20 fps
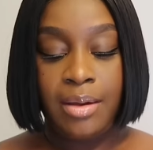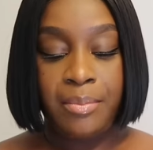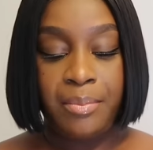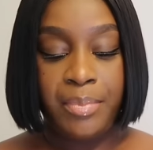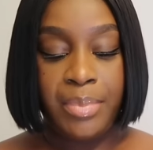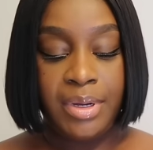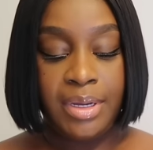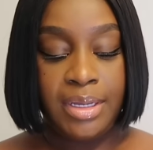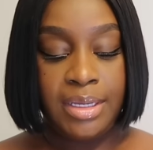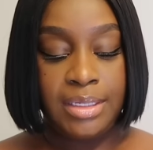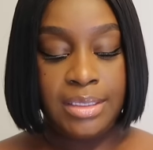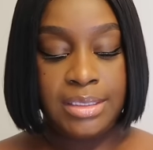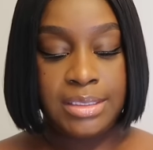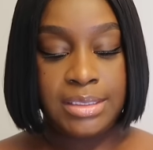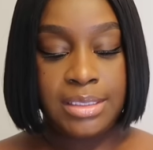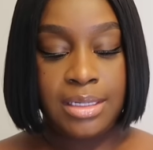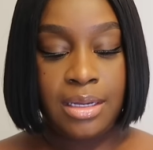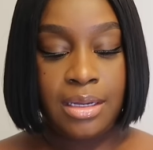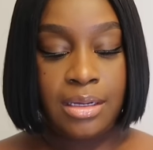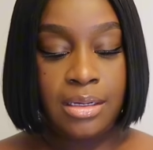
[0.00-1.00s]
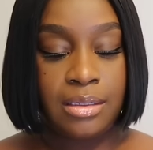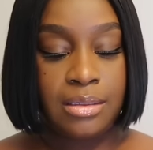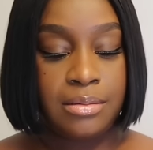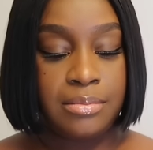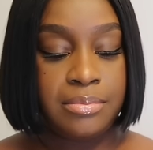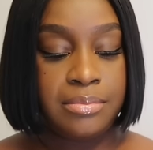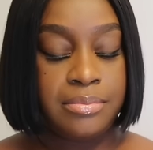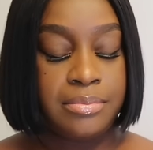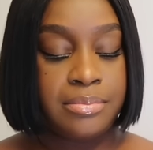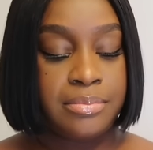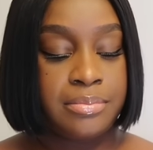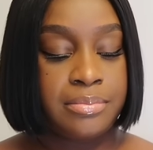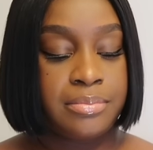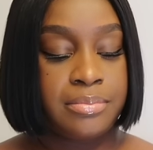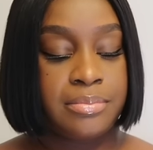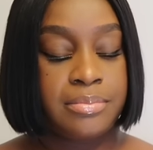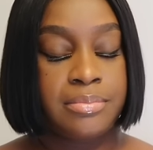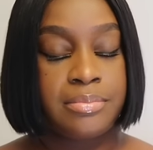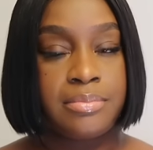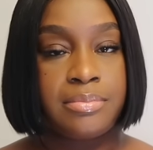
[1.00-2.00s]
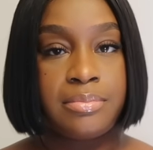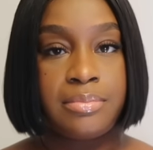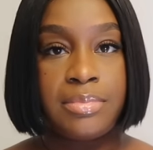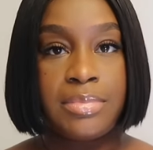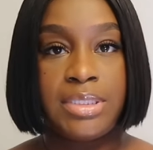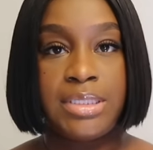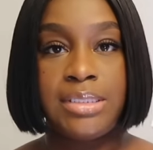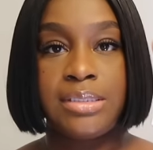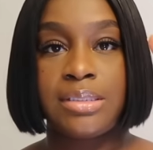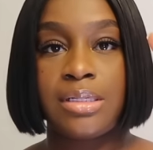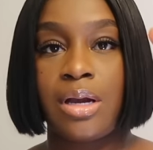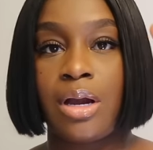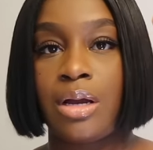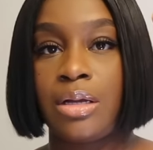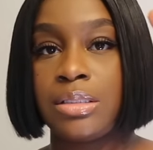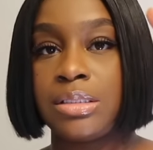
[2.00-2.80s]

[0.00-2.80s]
But um, these are